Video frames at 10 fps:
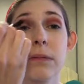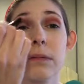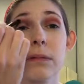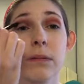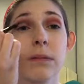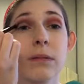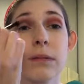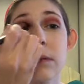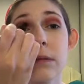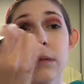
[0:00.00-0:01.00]

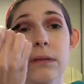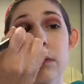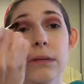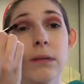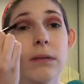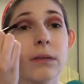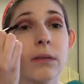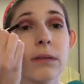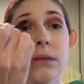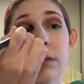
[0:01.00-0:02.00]

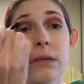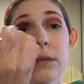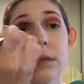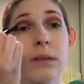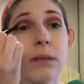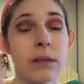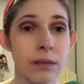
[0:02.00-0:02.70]
[no speech]